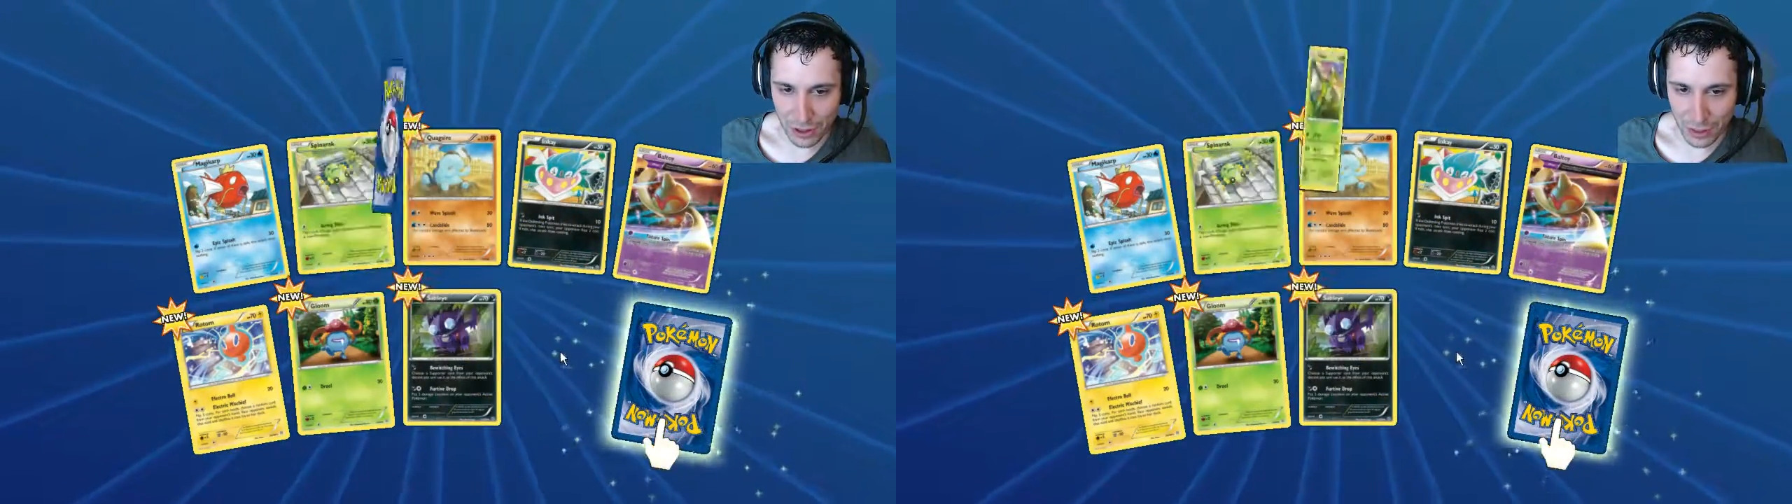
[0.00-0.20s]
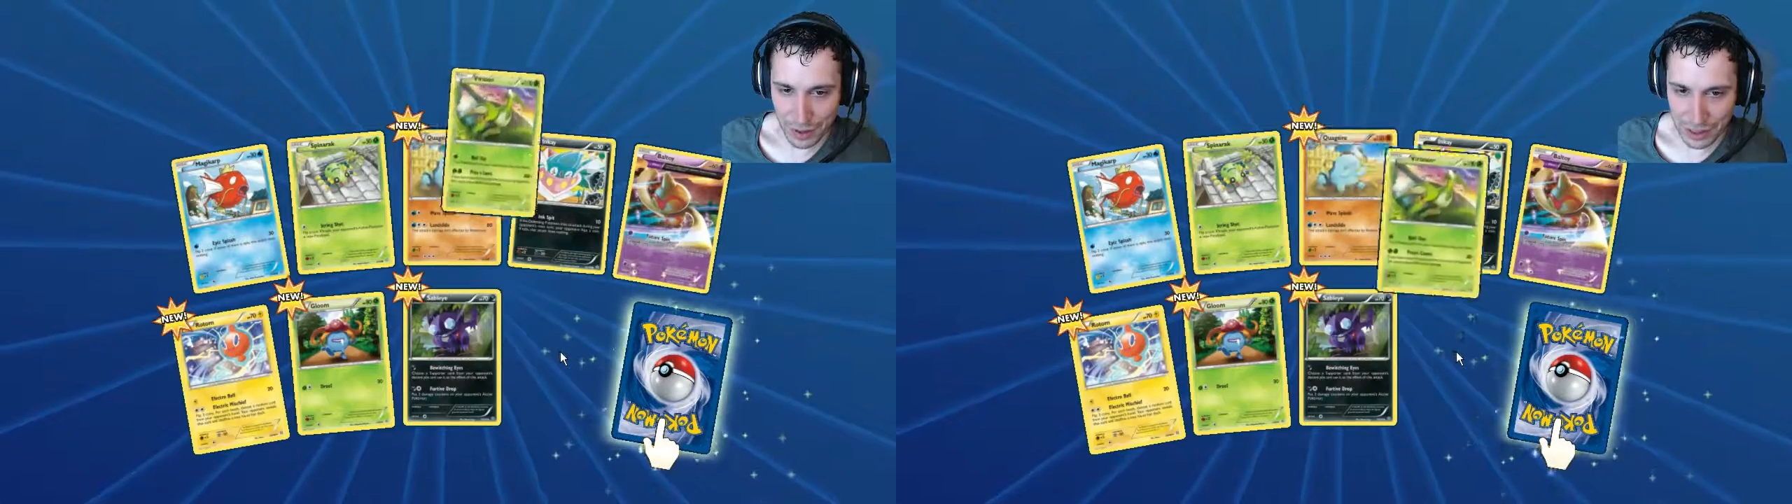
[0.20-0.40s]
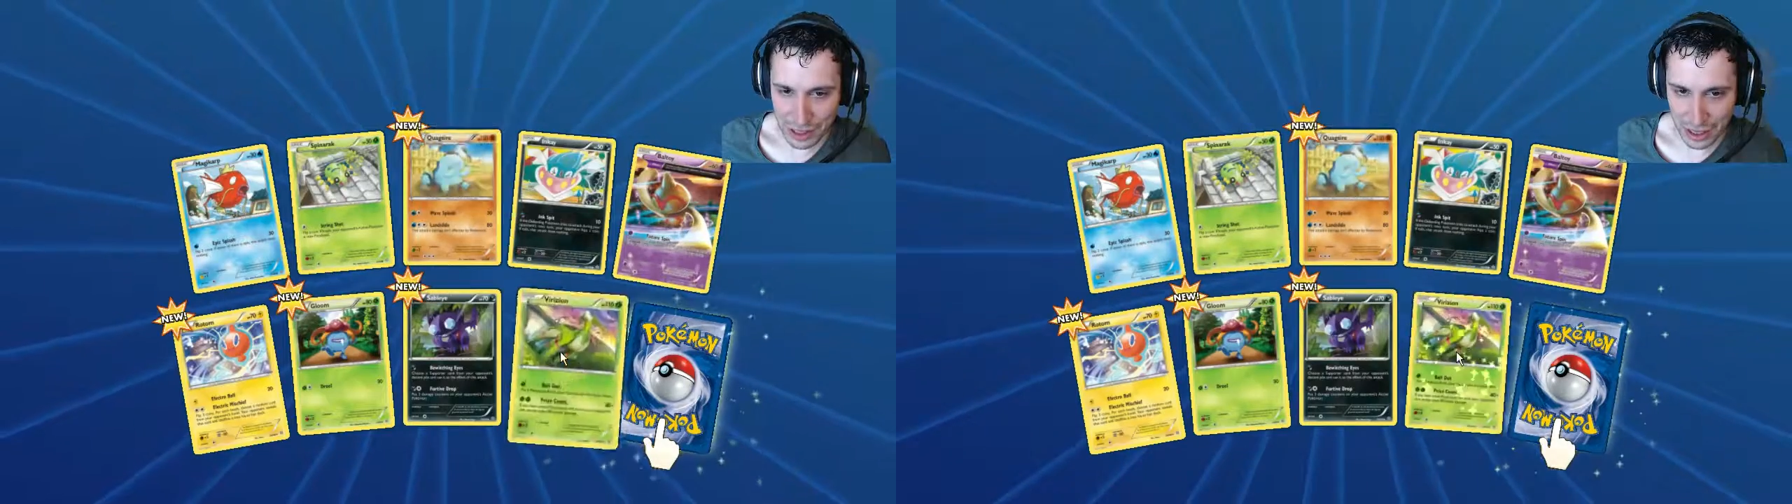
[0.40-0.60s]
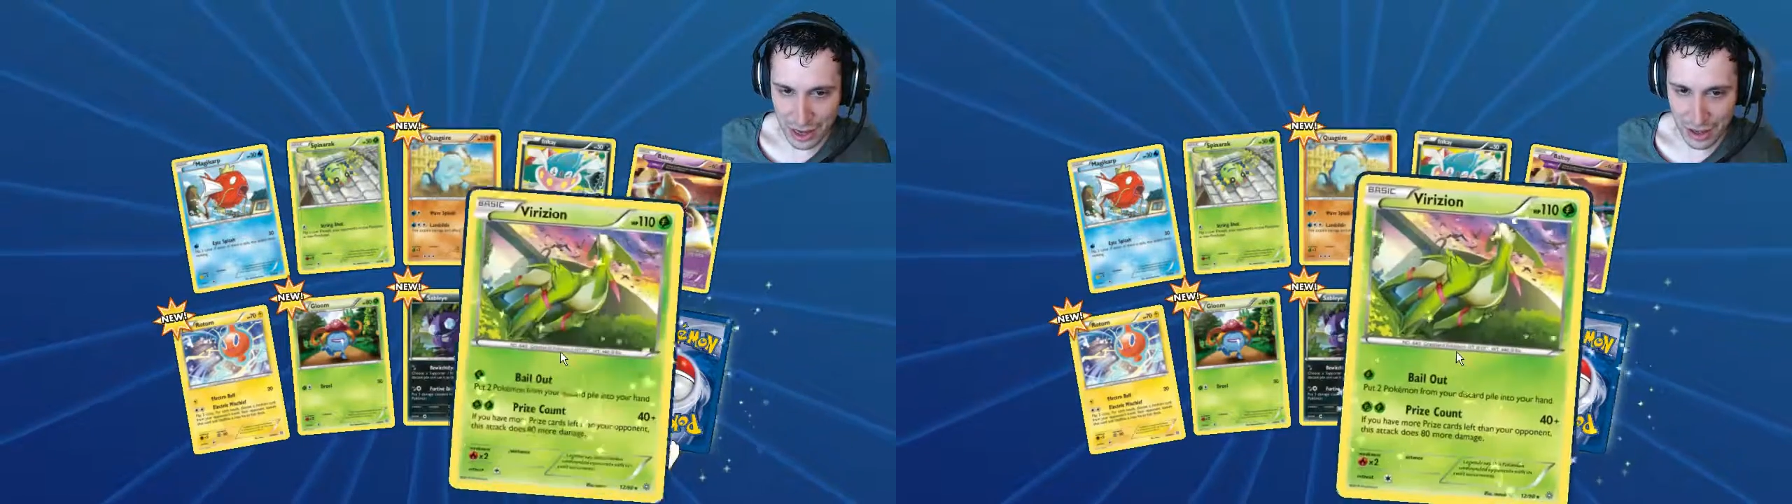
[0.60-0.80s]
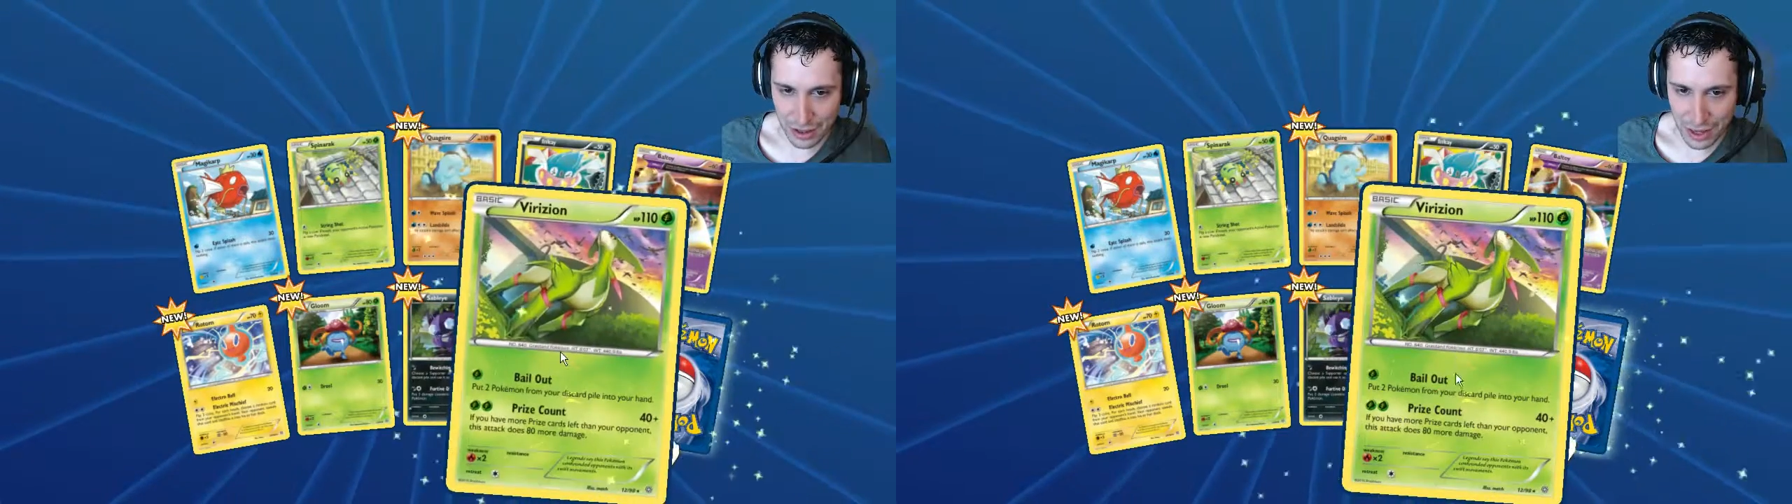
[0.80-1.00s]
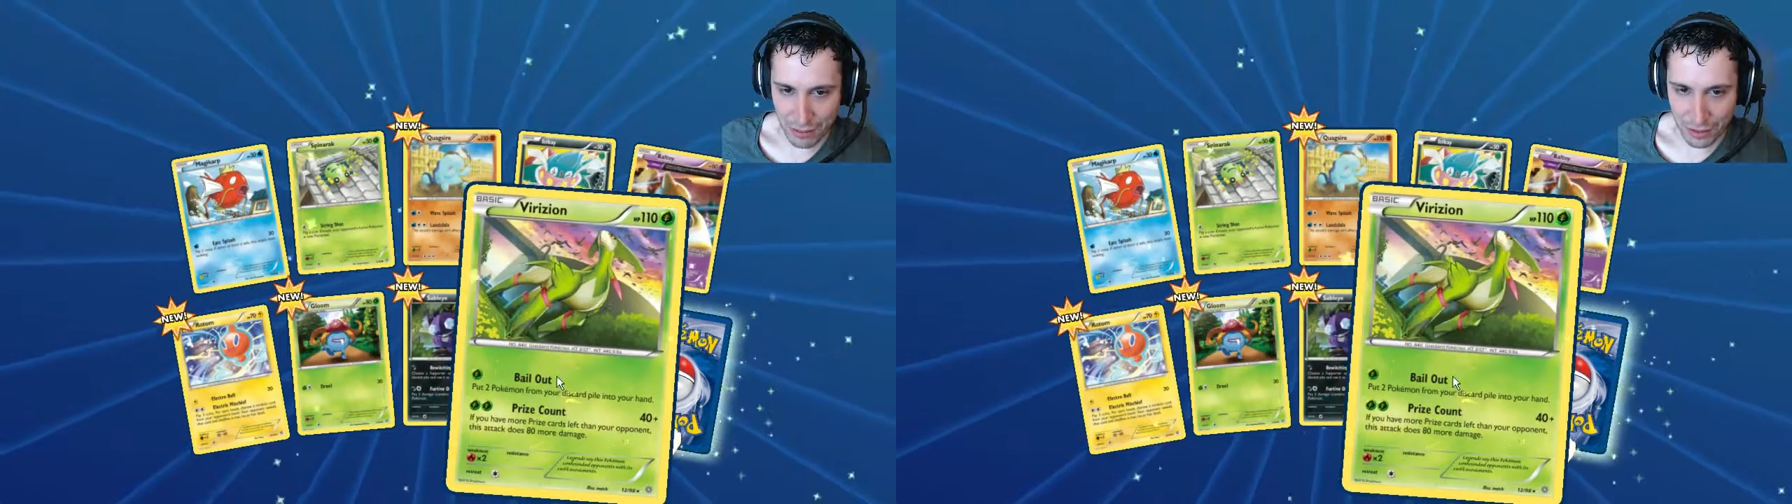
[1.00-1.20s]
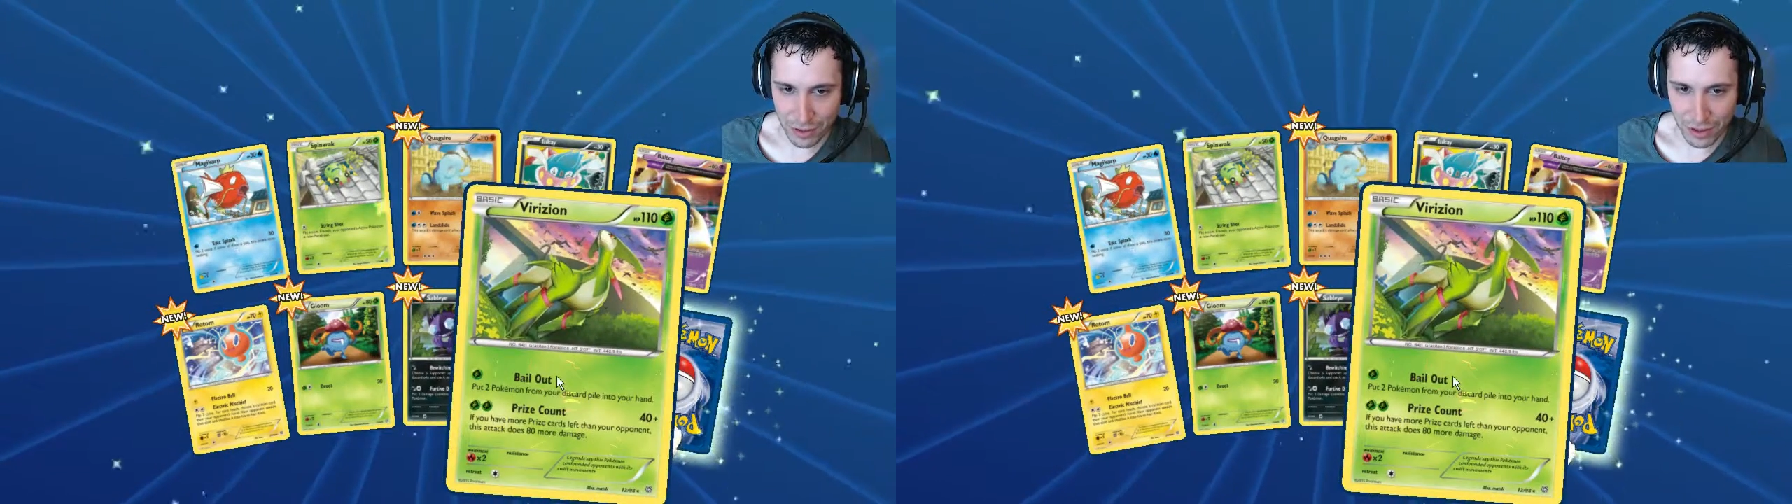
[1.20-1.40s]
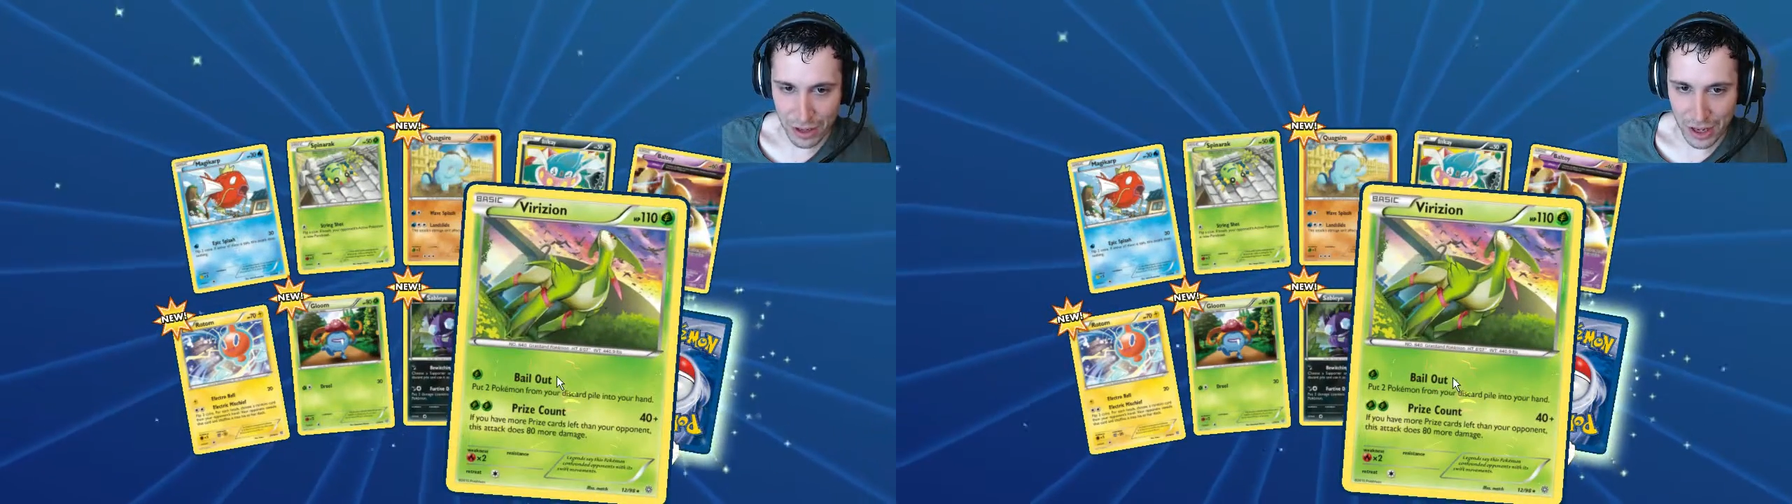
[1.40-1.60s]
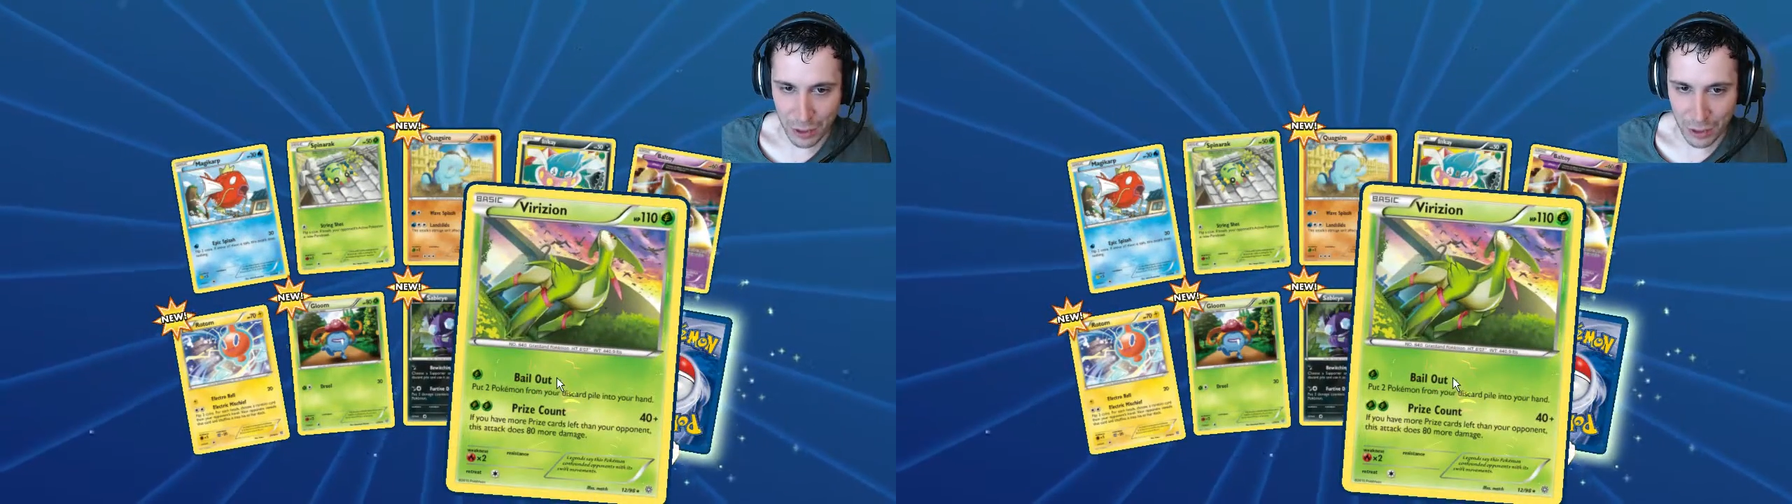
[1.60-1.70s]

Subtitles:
And Magic the Gathering's client